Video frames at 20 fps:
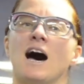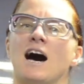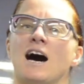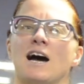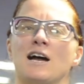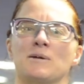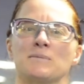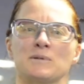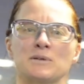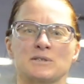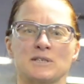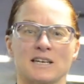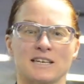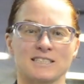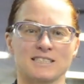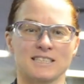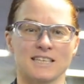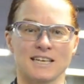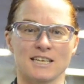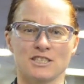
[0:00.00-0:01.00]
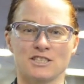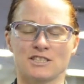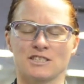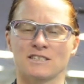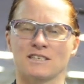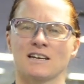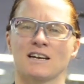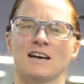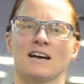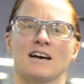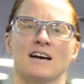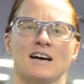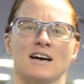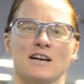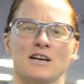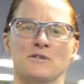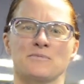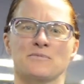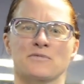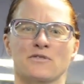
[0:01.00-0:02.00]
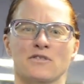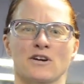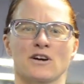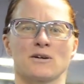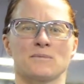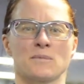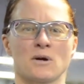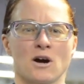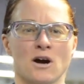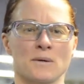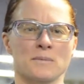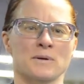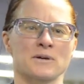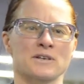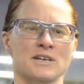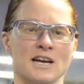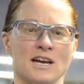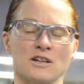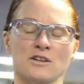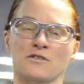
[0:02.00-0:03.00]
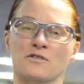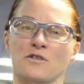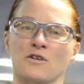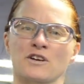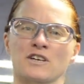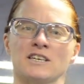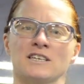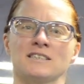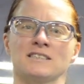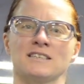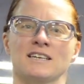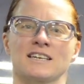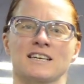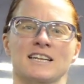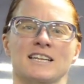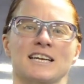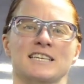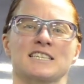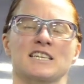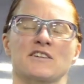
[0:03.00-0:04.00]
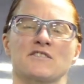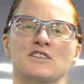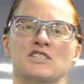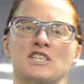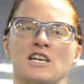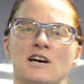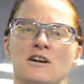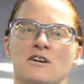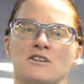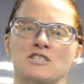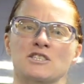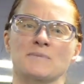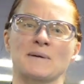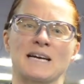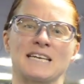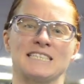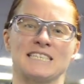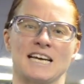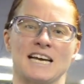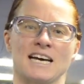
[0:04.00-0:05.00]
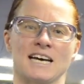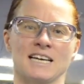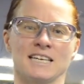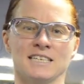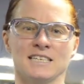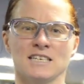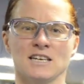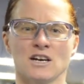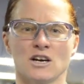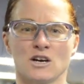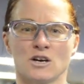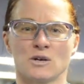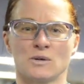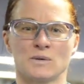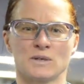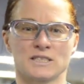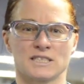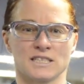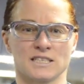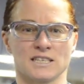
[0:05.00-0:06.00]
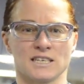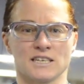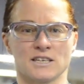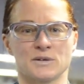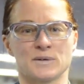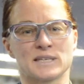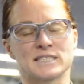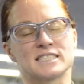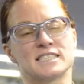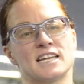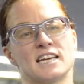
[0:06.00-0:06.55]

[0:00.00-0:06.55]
I am Lieutenant Sledge. I am from Auburn, California, and I'd like to give a shout out to my dad, who was in the U.S.